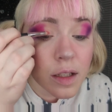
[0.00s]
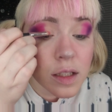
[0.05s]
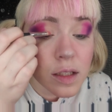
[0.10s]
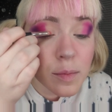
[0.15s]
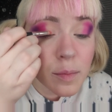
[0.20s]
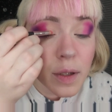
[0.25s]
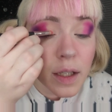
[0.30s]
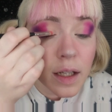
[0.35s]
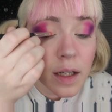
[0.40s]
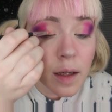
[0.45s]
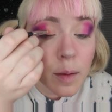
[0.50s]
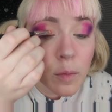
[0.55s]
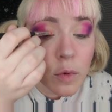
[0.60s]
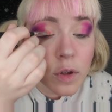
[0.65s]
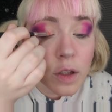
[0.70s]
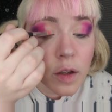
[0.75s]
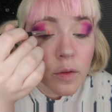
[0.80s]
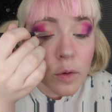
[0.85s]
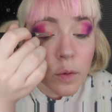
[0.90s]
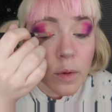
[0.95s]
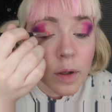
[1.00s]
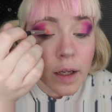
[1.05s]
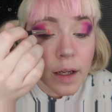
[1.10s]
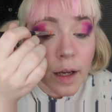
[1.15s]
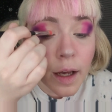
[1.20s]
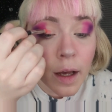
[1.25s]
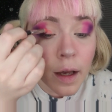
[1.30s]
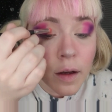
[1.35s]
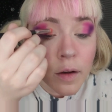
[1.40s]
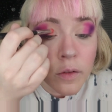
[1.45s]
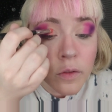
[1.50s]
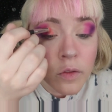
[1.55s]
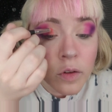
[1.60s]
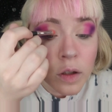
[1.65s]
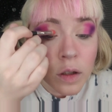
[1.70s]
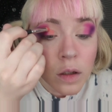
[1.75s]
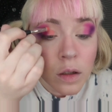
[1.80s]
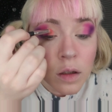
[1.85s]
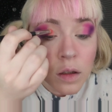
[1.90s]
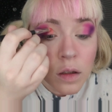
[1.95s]
I just pick up whichever one I have.
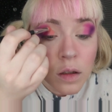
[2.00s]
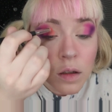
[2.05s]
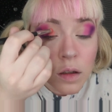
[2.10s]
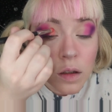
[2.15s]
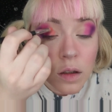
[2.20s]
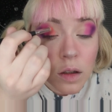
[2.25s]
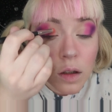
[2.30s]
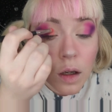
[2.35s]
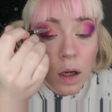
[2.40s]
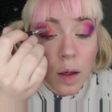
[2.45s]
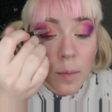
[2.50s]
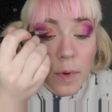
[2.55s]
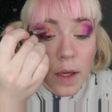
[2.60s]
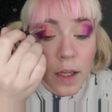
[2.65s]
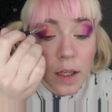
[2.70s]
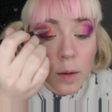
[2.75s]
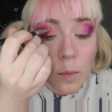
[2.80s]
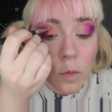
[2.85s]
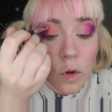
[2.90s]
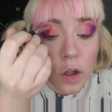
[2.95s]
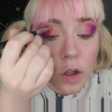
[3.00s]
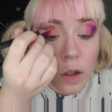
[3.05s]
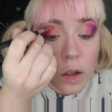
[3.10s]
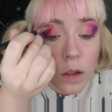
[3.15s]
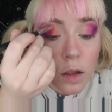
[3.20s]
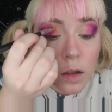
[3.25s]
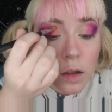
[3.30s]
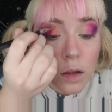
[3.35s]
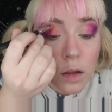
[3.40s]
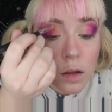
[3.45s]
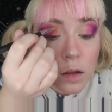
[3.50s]
I make them work.